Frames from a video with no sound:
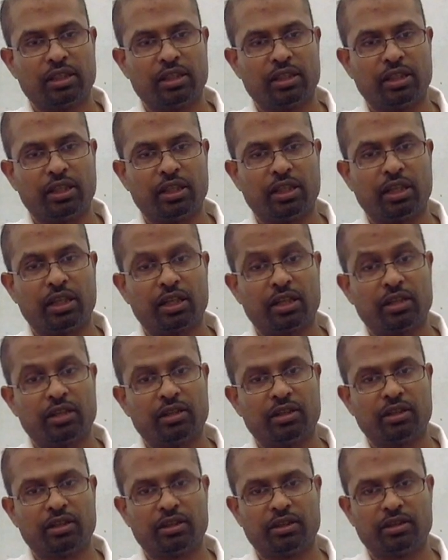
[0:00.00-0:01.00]
the
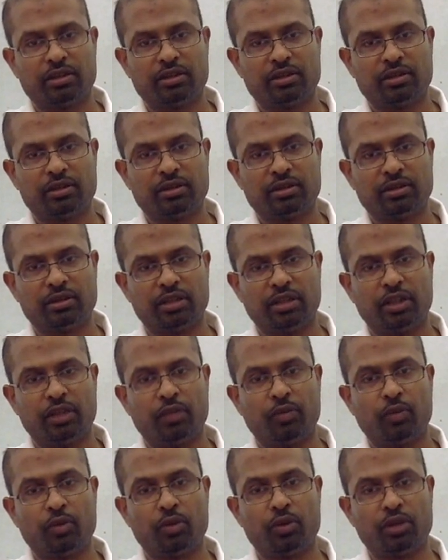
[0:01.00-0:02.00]
current and
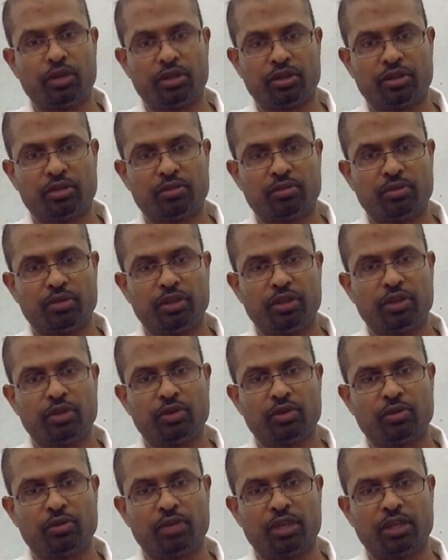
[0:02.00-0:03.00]
the voltage
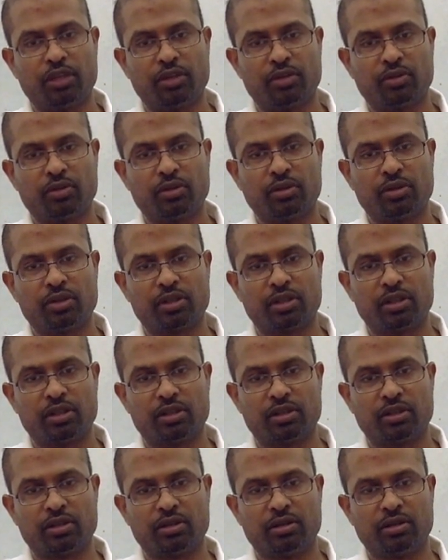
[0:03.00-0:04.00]
produced by the solar
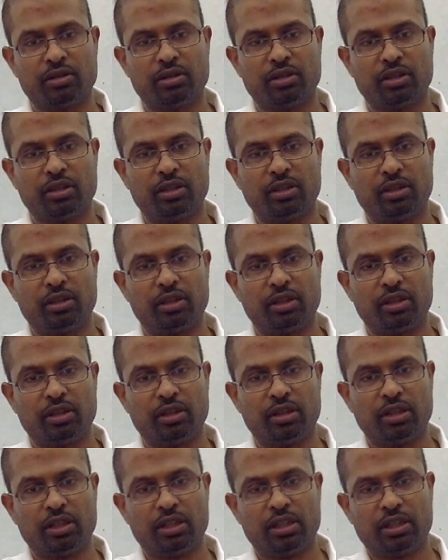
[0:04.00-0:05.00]
cells, the
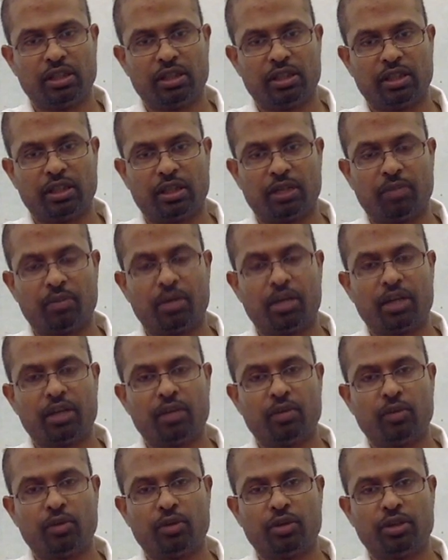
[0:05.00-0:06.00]

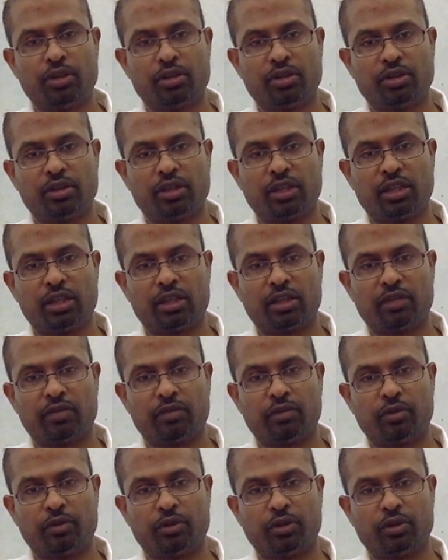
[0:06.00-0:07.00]
combined voltage and the current
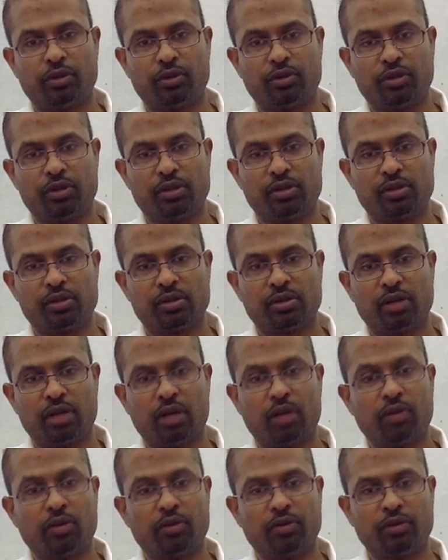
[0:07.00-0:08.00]
flowing through
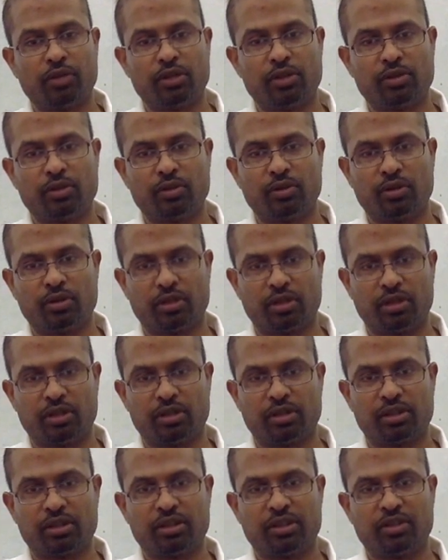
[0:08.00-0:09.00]
out of these solar
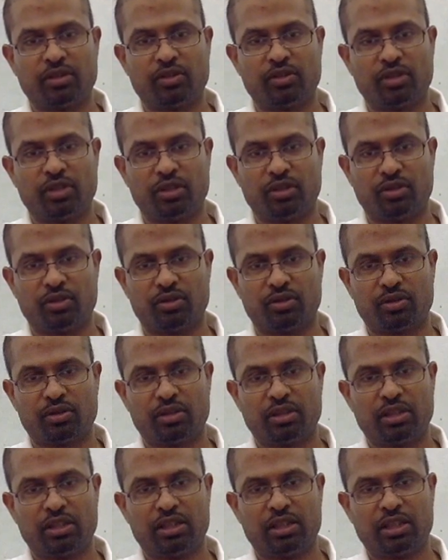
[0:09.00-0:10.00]
cells changes.
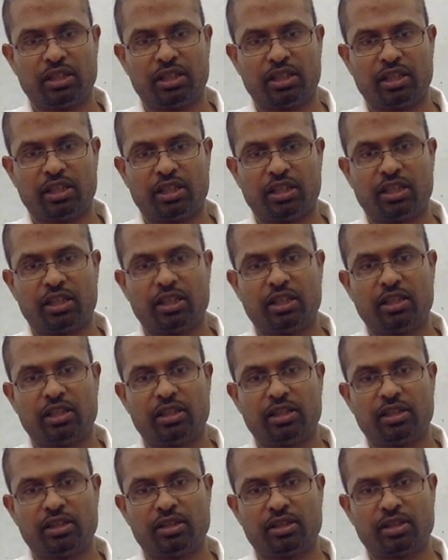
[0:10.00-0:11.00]
And again,
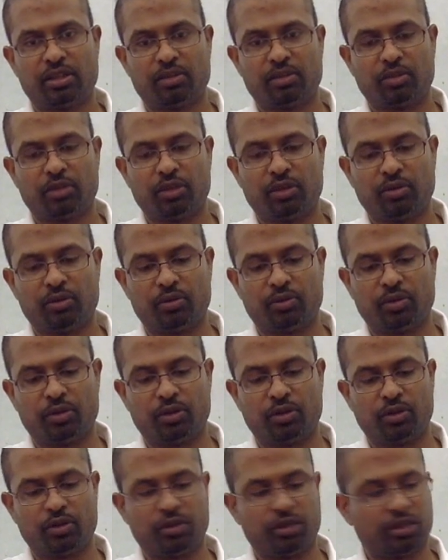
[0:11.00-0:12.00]
this is something we're
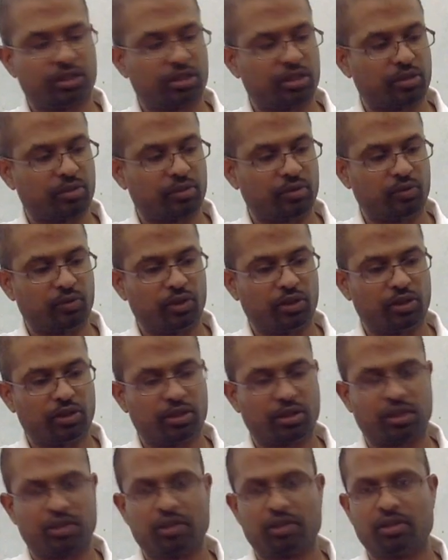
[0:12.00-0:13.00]
going to discuss when we
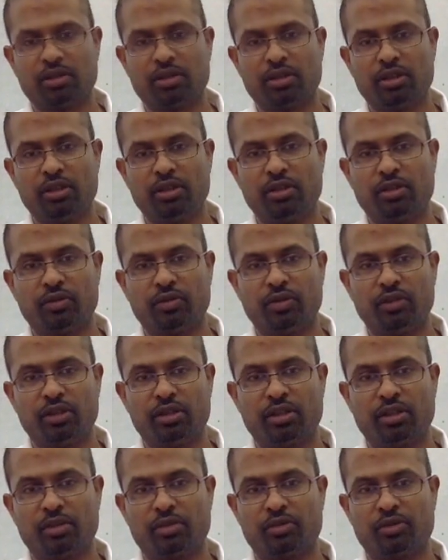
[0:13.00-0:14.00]
discuss each of
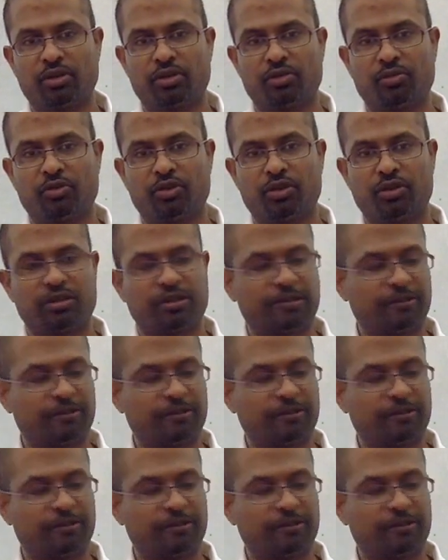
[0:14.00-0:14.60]
these subsystems.